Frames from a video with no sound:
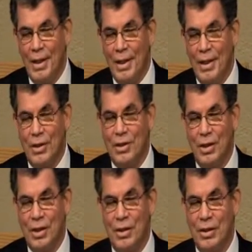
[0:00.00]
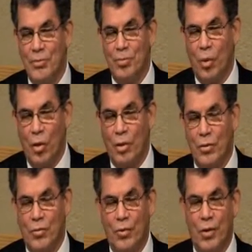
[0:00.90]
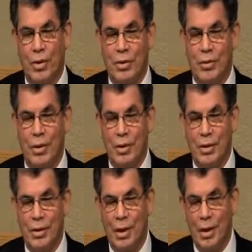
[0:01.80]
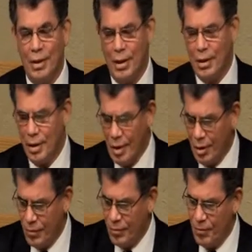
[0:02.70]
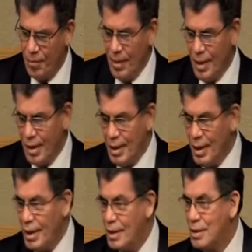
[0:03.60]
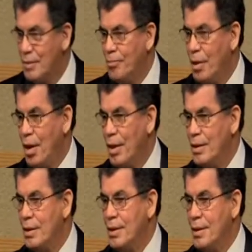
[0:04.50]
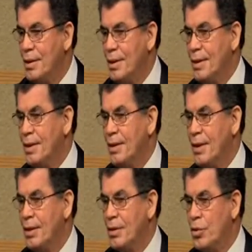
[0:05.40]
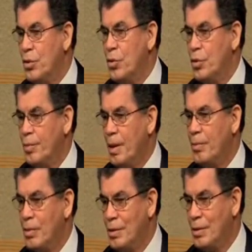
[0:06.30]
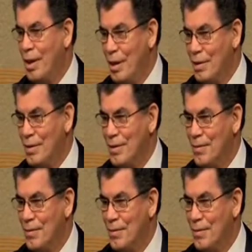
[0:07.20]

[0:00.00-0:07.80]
it's, it's important for us to understand that love is the bond that glues people together.